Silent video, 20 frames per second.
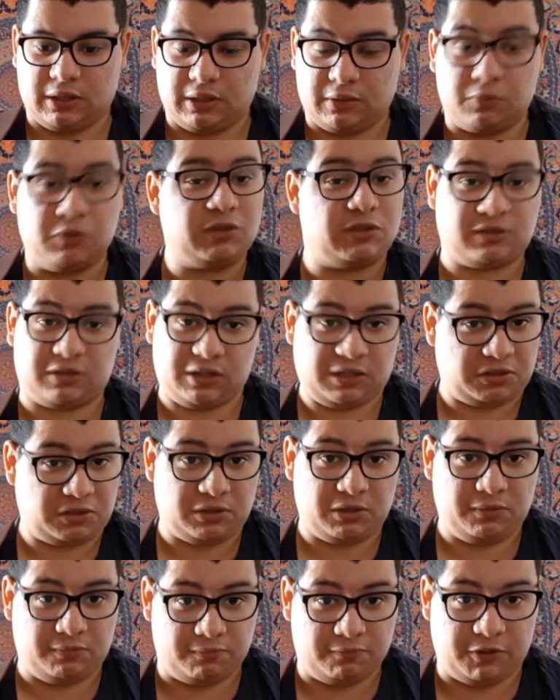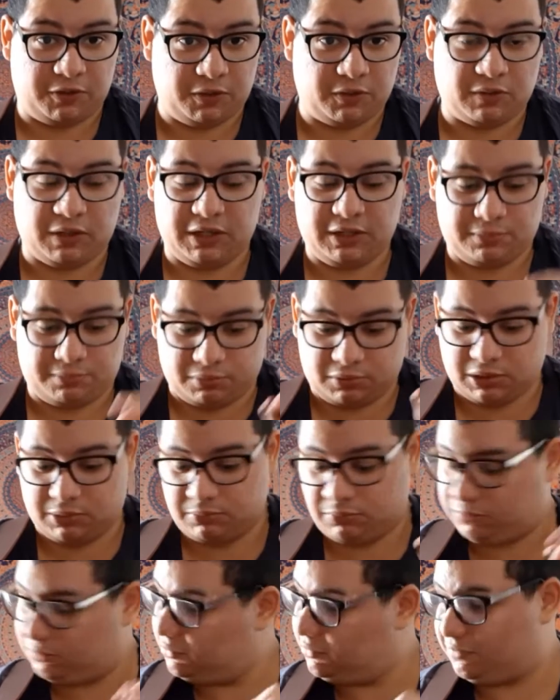which is actually very great, but
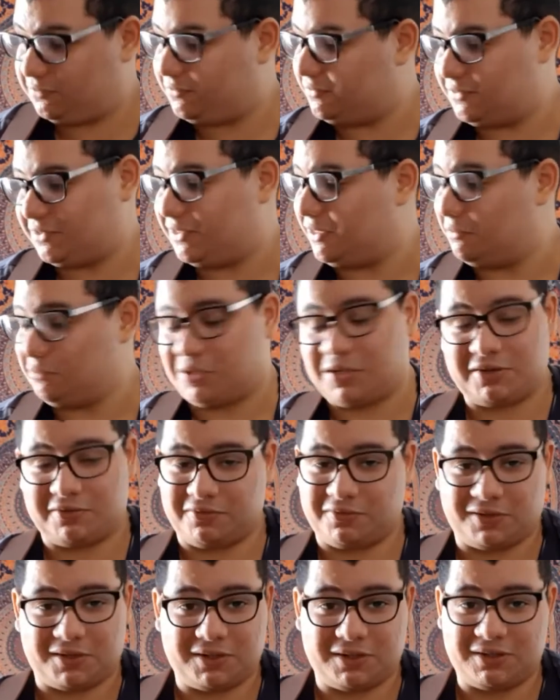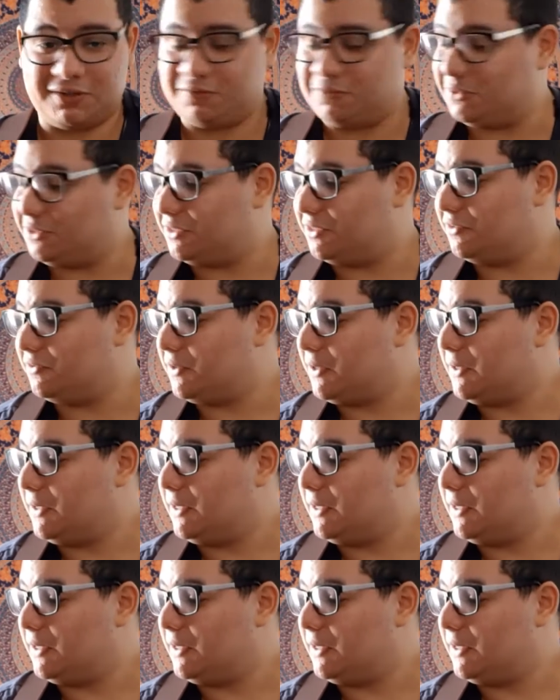I'm getting far ahead of myself.